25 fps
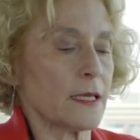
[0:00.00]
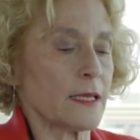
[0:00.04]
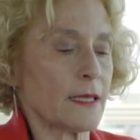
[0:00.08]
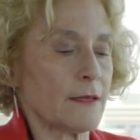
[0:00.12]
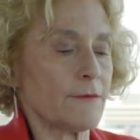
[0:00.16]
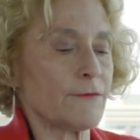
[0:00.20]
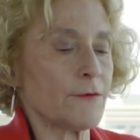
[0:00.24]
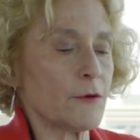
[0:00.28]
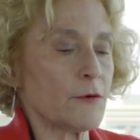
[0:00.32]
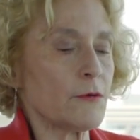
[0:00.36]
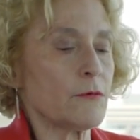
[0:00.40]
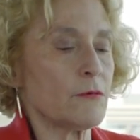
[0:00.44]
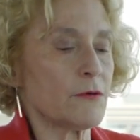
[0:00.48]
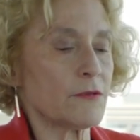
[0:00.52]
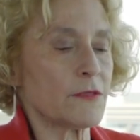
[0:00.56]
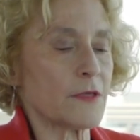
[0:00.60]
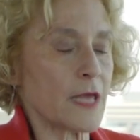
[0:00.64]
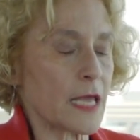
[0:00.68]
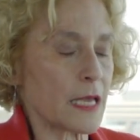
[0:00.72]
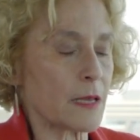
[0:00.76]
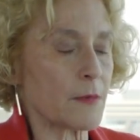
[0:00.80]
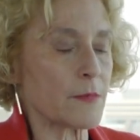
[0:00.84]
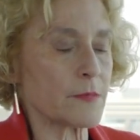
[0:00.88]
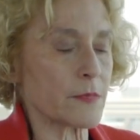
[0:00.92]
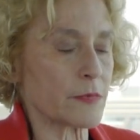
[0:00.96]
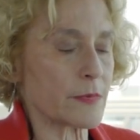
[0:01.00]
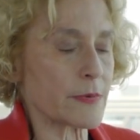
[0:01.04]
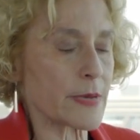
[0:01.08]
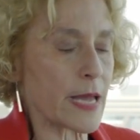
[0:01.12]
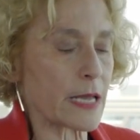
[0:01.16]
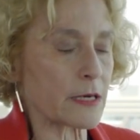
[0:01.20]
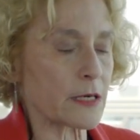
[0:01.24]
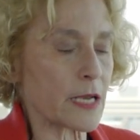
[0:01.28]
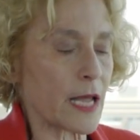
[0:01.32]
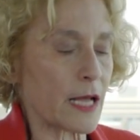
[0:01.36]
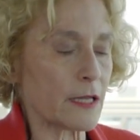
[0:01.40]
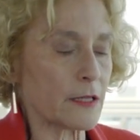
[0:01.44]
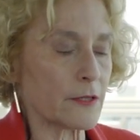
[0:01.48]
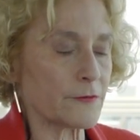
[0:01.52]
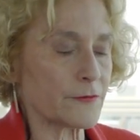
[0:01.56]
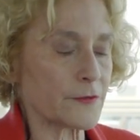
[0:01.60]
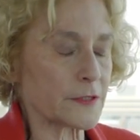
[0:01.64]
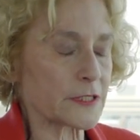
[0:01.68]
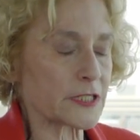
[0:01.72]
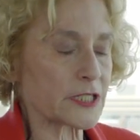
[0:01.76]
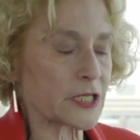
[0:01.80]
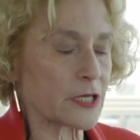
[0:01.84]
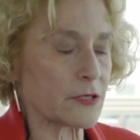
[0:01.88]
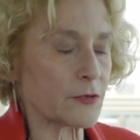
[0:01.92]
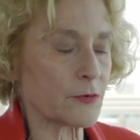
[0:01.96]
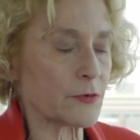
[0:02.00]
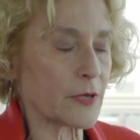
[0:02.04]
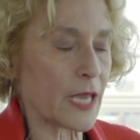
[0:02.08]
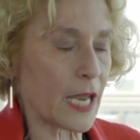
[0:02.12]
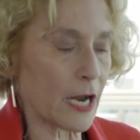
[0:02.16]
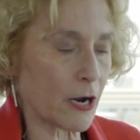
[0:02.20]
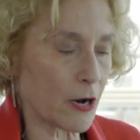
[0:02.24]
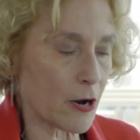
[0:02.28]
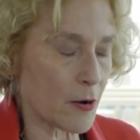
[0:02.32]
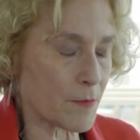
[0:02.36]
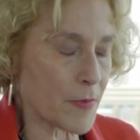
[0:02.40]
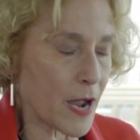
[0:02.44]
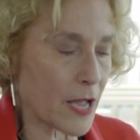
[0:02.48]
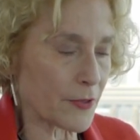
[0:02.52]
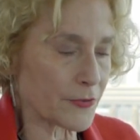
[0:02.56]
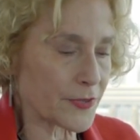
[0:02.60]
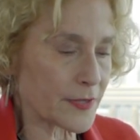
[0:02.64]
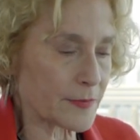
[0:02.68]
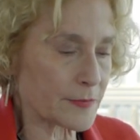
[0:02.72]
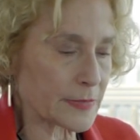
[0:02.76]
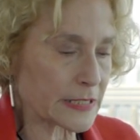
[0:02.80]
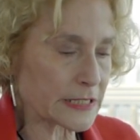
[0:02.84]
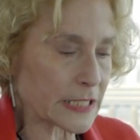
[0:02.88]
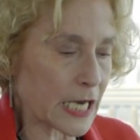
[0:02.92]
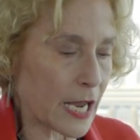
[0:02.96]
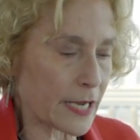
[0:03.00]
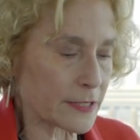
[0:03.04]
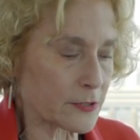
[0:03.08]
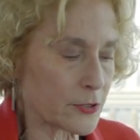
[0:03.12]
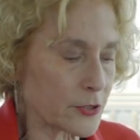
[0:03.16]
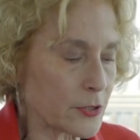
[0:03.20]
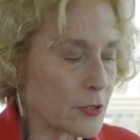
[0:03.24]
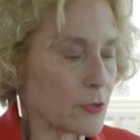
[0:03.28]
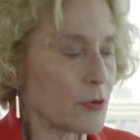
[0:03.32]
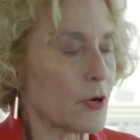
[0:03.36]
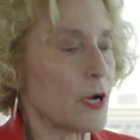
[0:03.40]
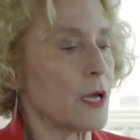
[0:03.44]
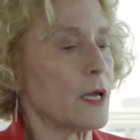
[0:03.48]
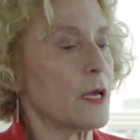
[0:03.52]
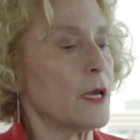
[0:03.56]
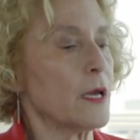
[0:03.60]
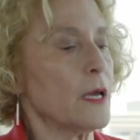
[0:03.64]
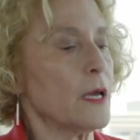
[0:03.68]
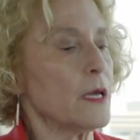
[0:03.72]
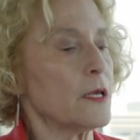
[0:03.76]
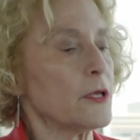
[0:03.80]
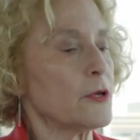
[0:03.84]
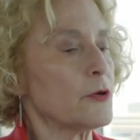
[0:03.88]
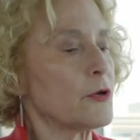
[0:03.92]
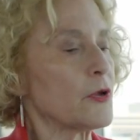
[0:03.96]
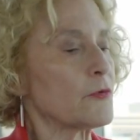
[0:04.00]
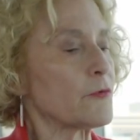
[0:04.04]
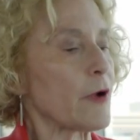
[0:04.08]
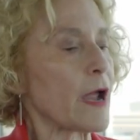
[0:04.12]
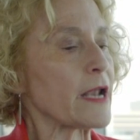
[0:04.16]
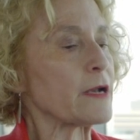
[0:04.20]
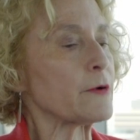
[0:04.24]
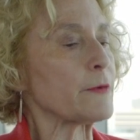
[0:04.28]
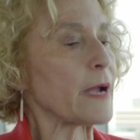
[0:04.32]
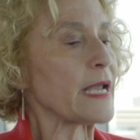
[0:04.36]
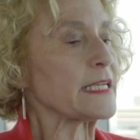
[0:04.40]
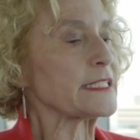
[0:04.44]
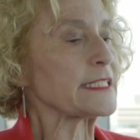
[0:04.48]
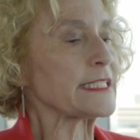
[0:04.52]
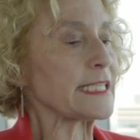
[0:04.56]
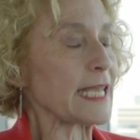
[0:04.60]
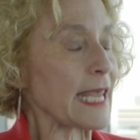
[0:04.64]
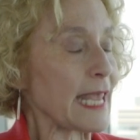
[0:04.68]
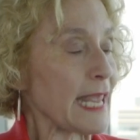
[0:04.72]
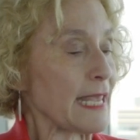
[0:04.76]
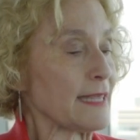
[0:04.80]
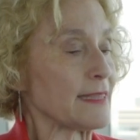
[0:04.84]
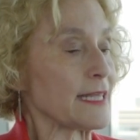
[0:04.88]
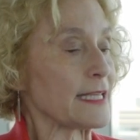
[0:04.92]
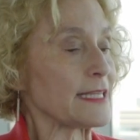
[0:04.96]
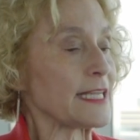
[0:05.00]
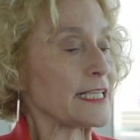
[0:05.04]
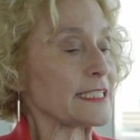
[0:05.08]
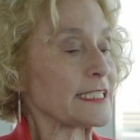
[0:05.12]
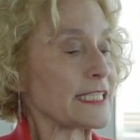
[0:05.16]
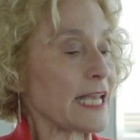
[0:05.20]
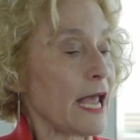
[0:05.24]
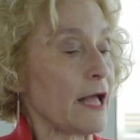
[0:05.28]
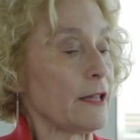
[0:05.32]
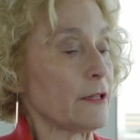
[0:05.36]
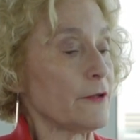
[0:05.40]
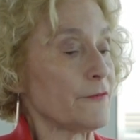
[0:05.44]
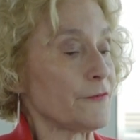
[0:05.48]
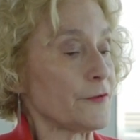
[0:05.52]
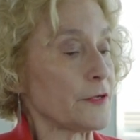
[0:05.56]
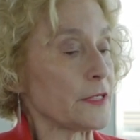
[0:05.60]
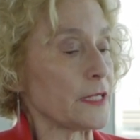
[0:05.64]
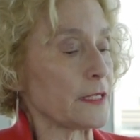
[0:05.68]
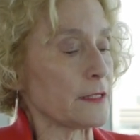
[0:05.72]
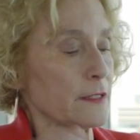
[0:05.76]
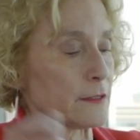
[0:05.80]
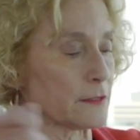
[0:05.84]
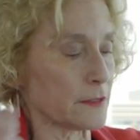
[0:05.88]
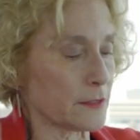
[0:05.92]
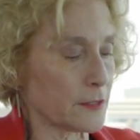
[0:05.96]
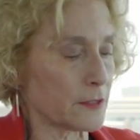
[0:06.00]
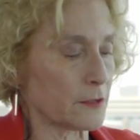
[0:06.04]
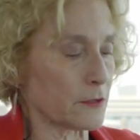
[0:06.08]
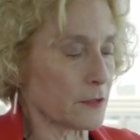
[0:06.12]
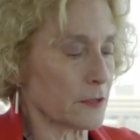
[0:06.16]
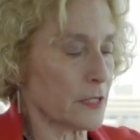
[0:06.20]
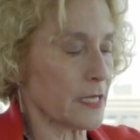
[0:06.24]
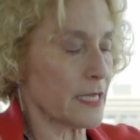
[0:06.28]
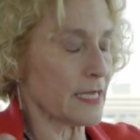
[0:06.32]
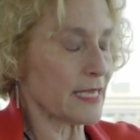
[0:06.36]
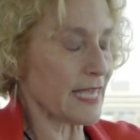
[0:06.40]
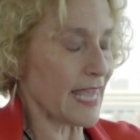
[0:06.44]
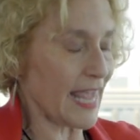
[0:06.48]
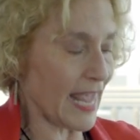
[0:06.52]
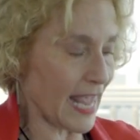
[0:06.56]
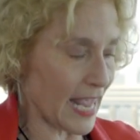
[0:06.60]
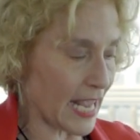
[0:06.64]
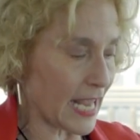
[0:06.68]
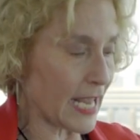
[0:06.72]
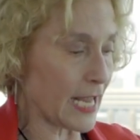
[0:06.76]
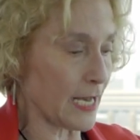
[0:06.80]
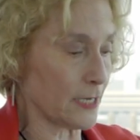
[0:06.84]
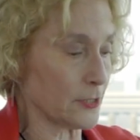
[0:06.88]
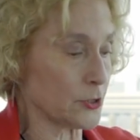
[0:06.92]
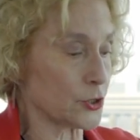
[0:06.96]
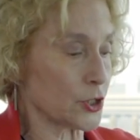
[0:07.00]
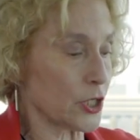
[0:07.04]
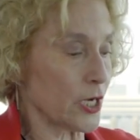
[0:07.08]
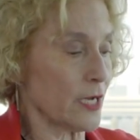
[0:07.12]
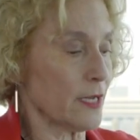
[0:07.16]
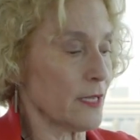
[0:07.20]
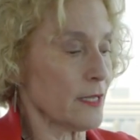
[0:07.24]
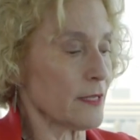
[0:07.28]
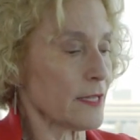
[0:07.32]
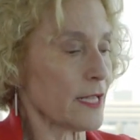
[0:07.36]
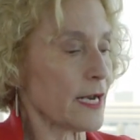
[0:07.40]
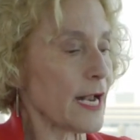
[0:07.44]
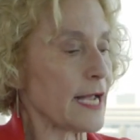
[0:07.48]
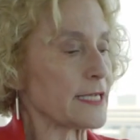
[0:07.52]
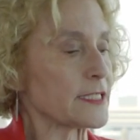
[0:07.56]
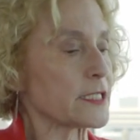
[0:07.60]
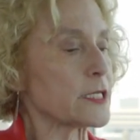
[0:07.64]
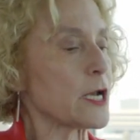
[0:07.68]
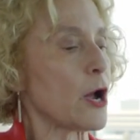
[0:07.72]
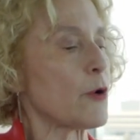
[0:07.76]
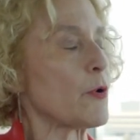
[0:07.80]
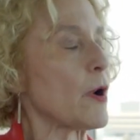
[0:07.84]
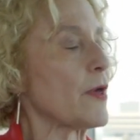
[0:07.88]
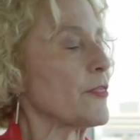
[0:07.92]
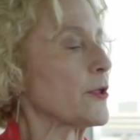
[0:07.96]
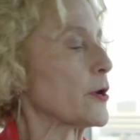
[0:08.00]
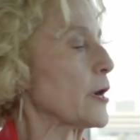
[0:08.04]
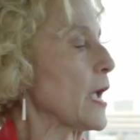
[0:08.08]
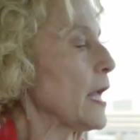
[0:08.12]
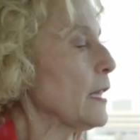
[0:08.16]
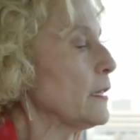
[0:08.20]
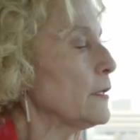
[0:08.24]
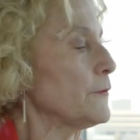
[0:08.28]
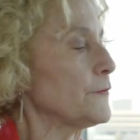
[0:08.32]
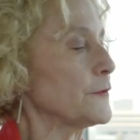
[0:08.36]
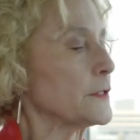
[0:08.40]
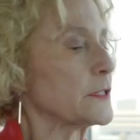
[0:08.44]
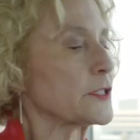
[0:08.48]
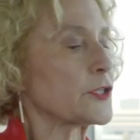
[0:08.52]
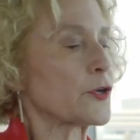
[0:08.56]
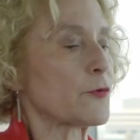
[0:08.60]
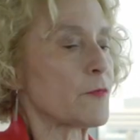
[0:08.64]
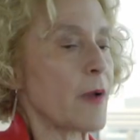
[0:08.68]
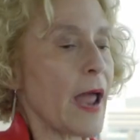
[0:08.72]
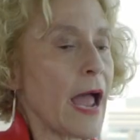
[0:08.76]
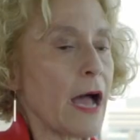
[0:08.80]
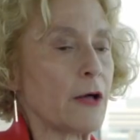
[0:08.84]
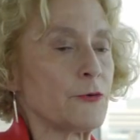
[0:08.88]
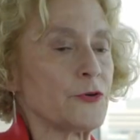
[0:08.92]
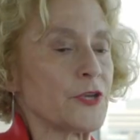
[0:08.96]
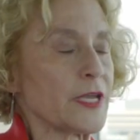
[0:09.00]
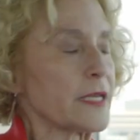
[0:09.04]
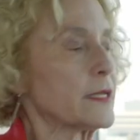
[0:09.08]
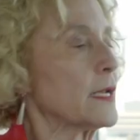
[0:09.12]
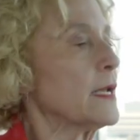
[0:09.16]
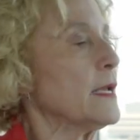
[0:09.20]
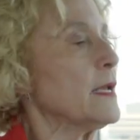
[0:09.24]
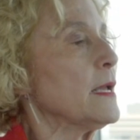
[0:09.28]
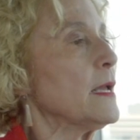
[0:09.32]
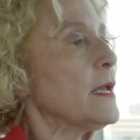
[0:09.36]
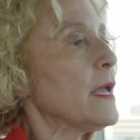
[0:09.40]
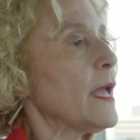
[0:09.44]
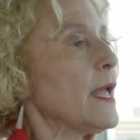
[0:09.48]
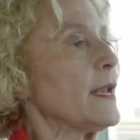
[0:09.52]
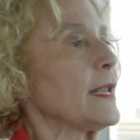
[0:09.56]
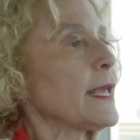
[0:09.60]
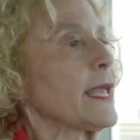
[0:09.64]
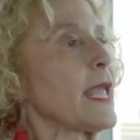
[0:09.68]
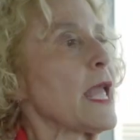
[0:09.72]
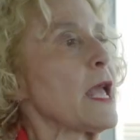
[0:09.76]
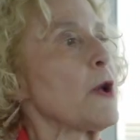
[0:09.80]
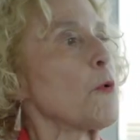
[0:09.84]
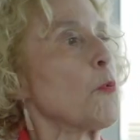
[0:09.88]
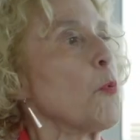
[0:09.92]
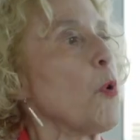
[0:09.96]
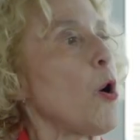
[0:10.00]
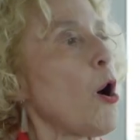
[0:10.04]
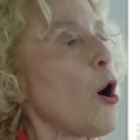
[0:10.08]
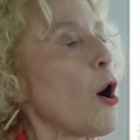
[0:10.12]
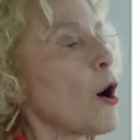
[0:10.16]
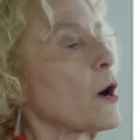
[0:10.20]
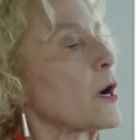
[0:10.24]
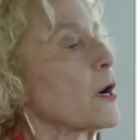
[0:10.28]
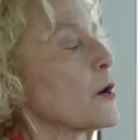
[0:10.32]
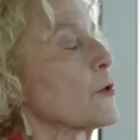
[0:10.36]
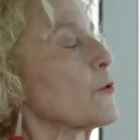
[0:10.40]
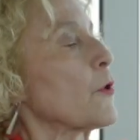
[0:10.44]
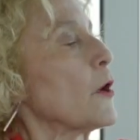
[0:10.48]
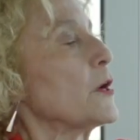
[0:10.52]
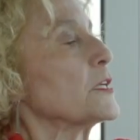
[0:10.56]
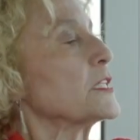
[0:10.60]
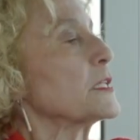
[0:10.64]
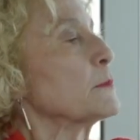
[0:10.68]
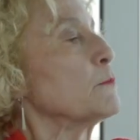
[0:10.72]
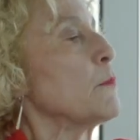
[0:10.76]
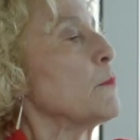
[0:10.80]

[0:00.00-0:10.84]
if you think about elephants and you care about them, as I do, you can right away see that this elephant in a little cage that has no other elephants around it, and it can't walk across